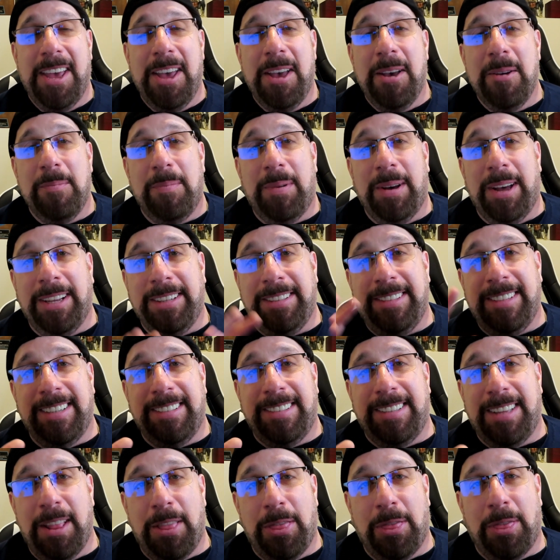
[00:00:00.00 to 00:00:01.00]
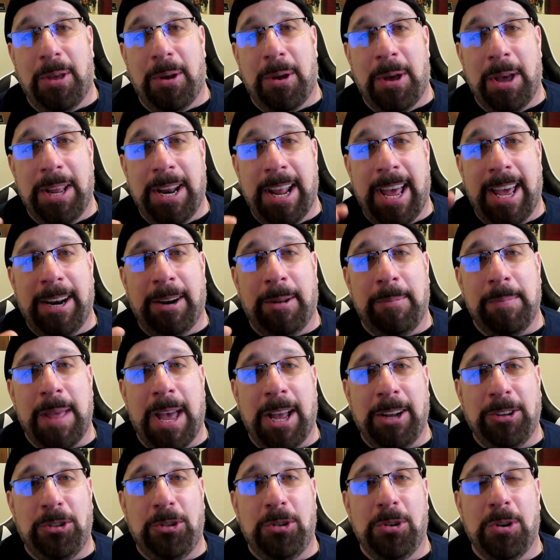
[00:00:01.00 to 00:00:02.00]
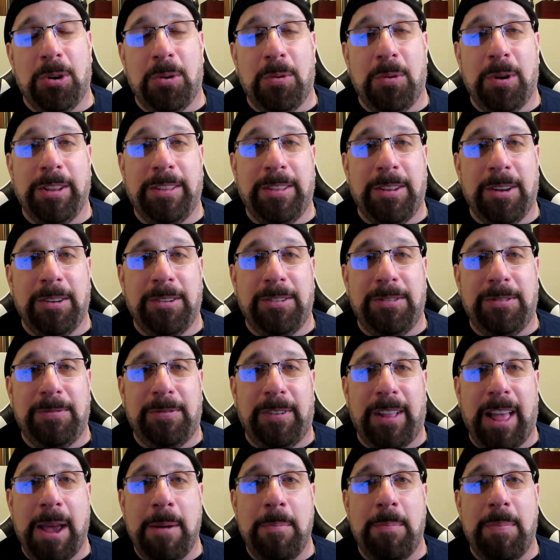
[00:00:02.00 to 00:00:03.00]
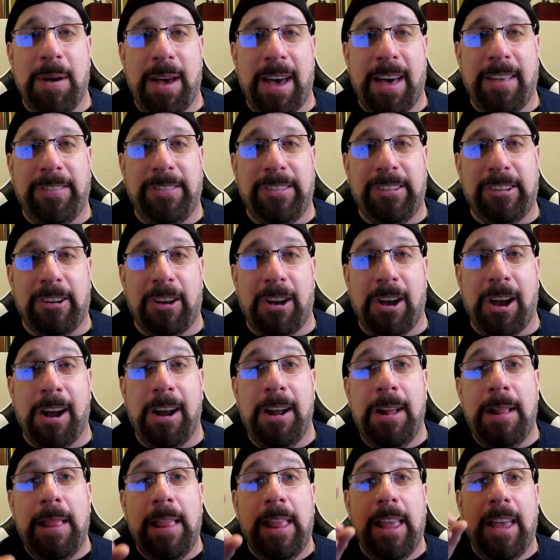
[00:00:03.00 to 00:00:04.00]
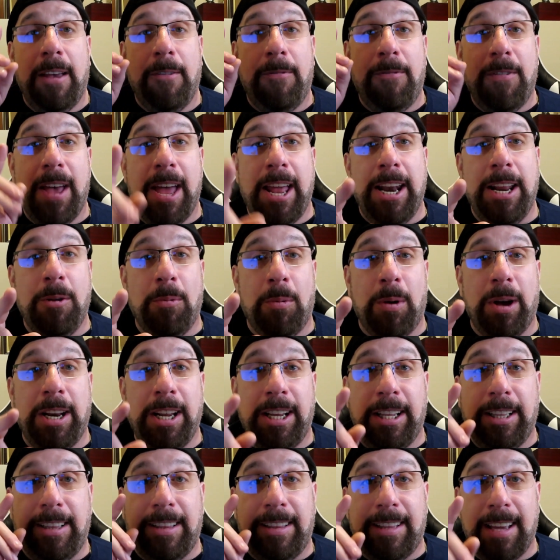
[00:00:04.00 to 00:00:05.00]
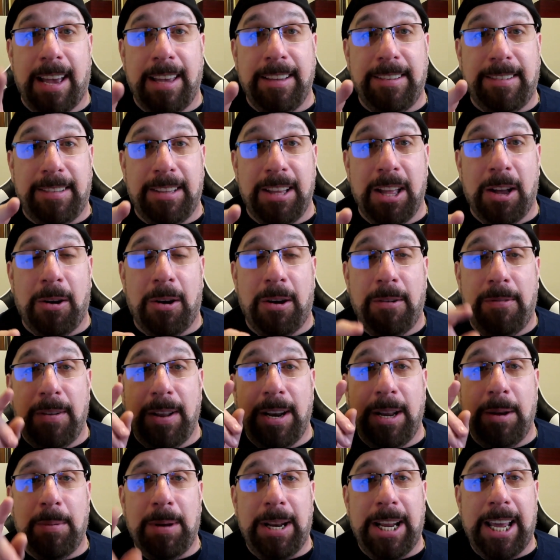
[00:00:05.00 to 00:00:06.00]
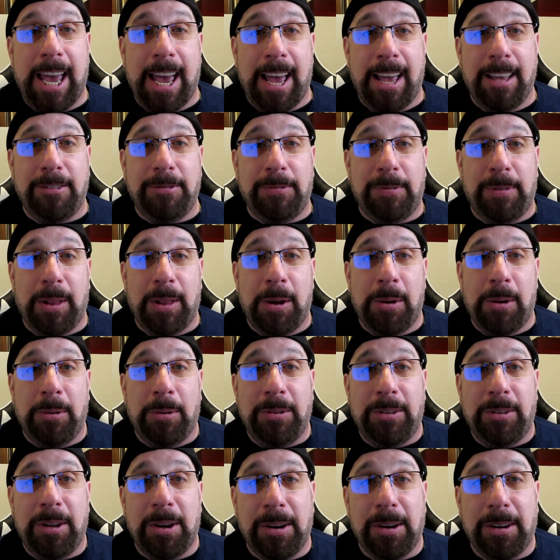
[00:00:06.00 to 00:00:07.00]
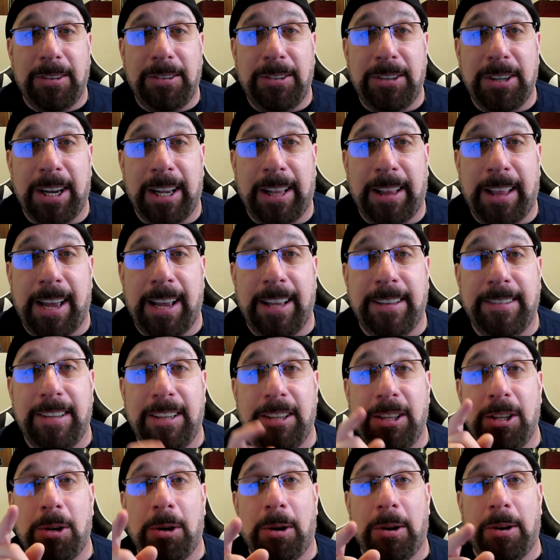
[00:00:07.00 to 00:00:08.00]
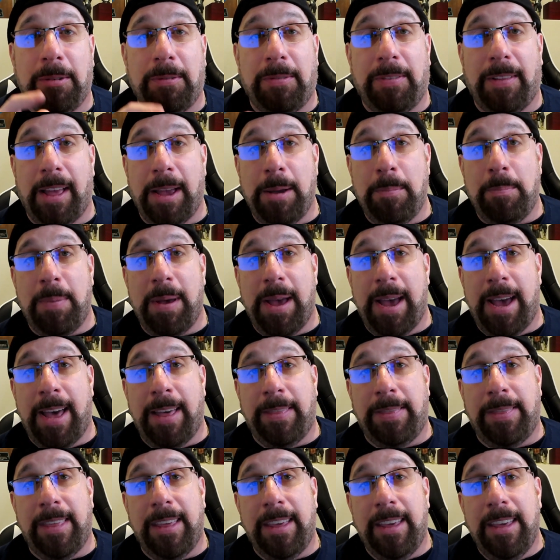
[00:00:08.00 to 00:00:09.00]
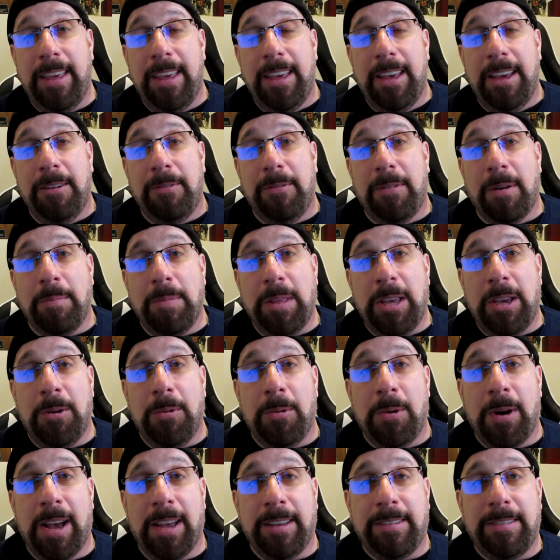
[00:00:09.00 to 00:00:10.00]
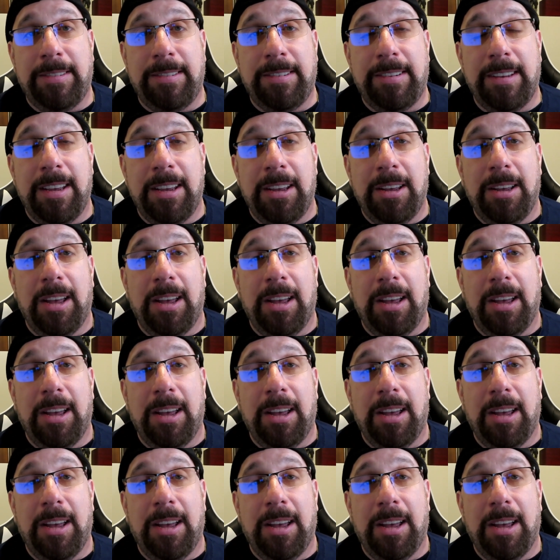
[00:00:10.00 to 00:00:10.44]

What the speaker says: But just a thought. I'm not sure what those flight paths are. If anybody does know, if anybody has flown Turkish Airlines and you know the flight path from the U.S.